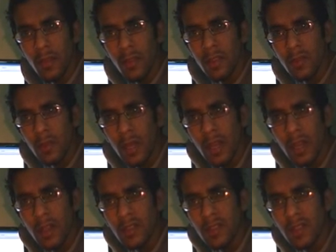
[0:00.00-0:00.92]

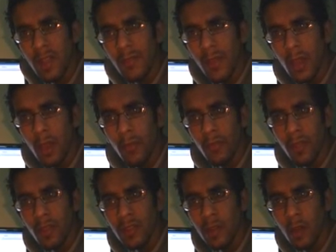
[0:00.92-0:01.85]
screen, it's giving off
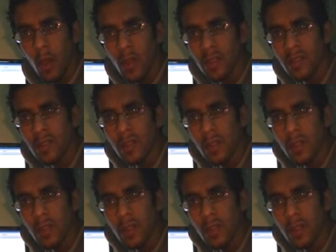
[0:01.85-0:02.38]
this gloss.